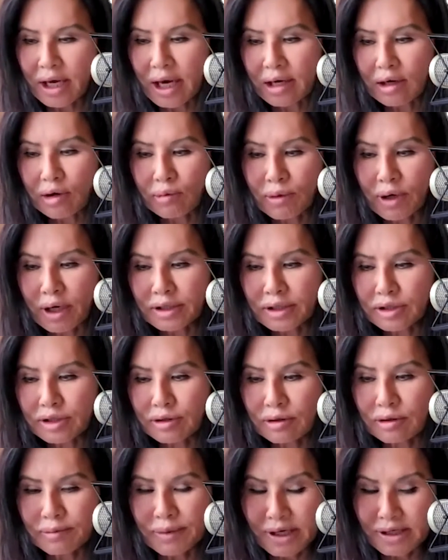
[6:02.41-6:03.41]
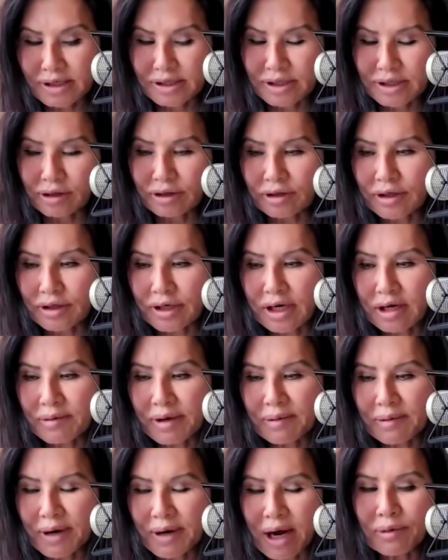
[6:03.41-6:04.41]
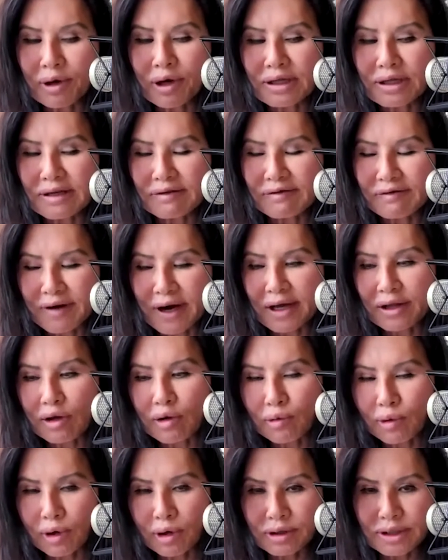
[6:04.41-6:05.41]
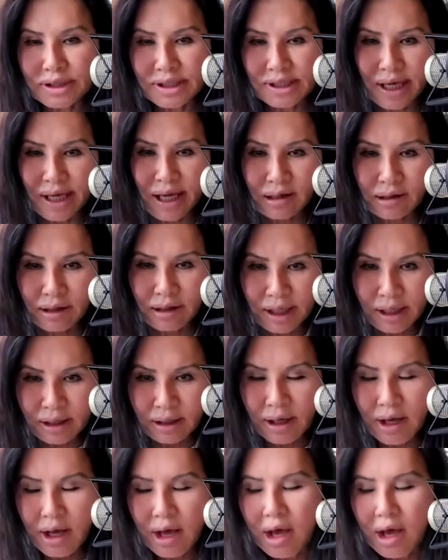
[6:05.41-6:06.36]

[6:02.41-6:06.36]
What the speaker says: I don't want to be insulting to anybody, but I'm going to define the word scaling